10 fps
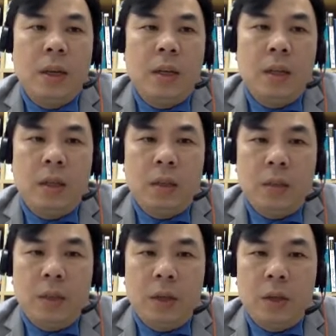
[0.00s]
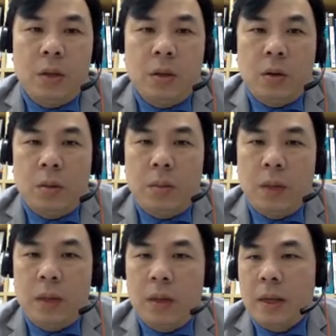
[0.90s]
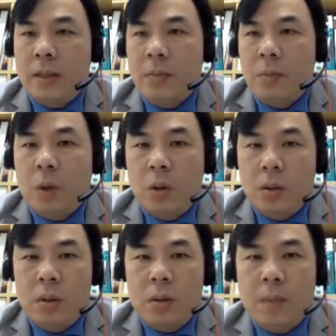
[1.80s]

determination of oblique asymptotes